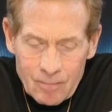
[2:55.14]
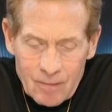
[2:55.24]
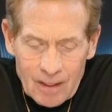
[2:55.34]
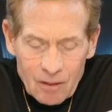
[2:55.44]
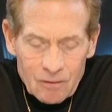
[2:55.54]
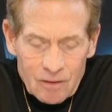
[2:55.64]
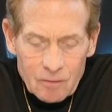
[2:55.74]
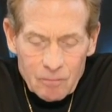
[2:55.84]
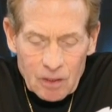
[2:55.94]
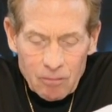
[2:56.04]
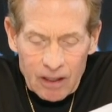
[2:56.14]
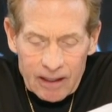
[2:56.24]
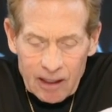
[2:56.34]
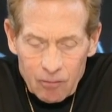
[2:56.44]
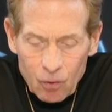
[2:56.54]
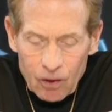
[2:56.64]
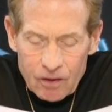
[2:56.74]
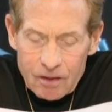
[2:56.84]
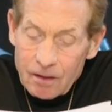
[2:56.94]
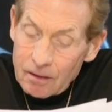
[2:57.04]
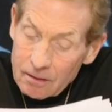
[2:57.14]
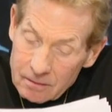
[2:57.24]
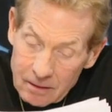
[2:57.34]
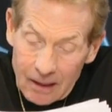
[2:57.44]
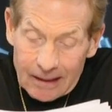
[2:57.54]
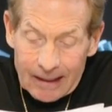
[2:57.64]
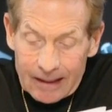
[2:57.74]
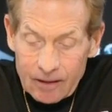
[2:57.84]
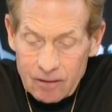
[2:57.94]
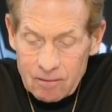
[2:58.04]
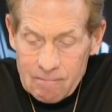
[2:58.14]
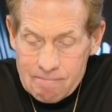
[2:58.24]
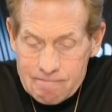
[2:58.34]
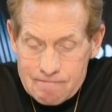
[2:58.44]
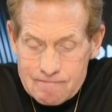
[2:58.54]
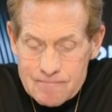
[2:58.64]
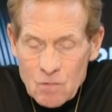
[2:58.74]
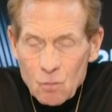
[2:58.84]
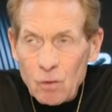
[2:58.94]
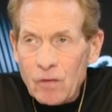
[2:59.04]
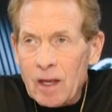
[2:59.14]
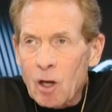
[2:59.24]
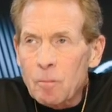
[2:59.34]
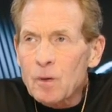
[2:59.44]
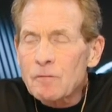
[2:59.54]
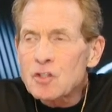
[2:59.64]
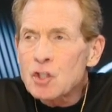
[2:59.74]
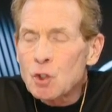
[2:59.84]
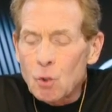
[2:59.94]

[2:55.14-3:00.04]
Aaron did beat my Cowboys again, with the help of 2